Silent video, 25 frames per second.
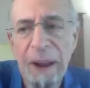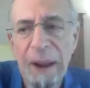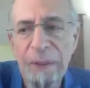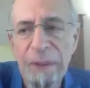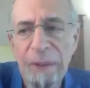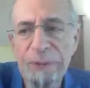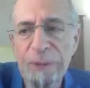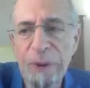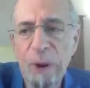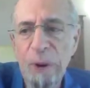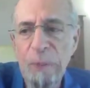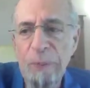
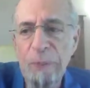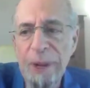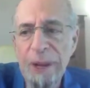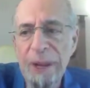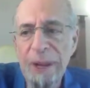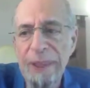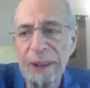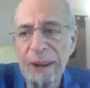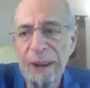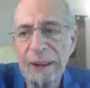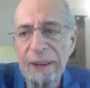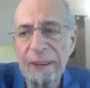a
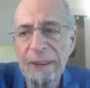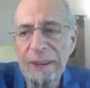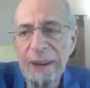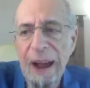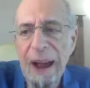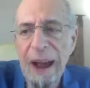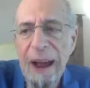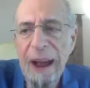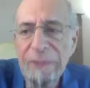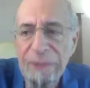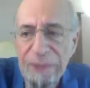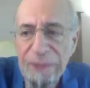phobia that is
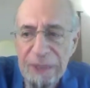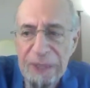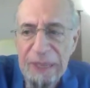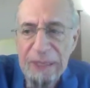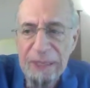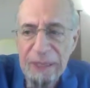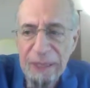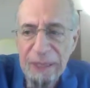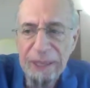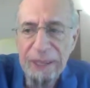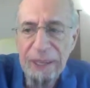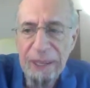
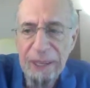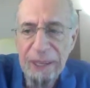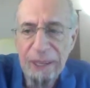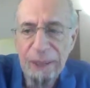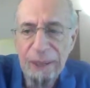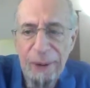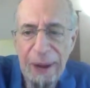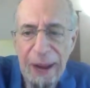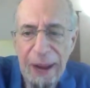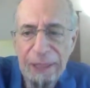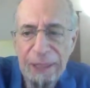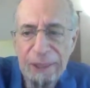obviously
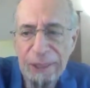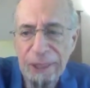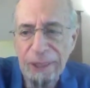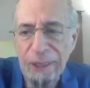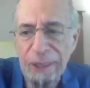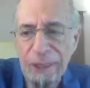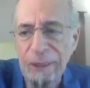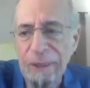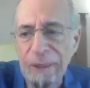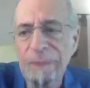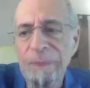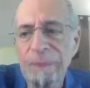
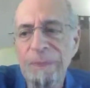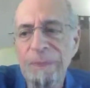irrational,